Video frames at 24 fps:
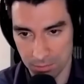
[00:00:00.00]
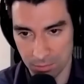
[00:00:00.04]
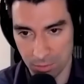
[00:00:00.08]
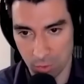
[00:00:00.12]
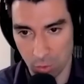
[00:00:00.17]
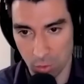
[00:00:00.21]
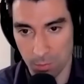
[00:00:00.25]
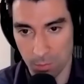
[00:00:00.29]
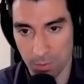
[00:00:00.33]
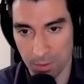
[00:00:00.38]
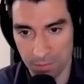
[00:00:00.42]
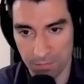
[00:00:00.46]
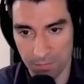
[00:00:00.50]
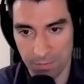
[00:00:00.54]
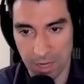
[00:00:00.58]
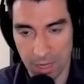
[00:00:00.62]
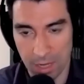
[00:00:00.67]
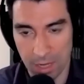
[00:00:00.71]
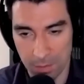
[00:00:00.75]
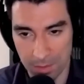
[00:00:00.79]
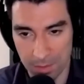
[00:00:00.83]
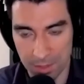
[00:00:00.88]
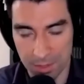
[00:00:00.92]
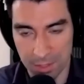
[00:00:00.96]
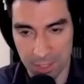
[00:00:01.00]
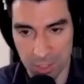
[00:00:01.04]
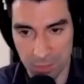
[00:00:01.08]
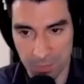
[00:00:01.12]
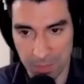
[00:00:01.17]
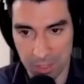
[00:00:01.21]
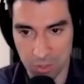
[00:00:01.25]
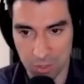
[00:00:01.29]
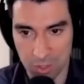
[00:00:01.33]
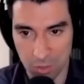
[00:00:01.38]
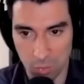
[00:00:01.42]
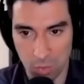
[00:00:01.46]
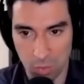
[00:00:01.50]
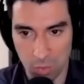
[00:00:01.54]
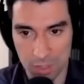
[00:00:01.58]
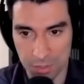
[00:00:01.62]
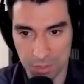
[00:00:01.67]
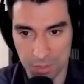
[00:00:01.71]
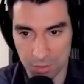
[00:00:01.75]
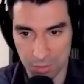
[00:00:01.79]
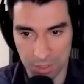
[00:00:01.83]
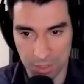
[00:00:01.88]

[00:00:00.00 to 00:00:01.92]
corporate environments, especially ones that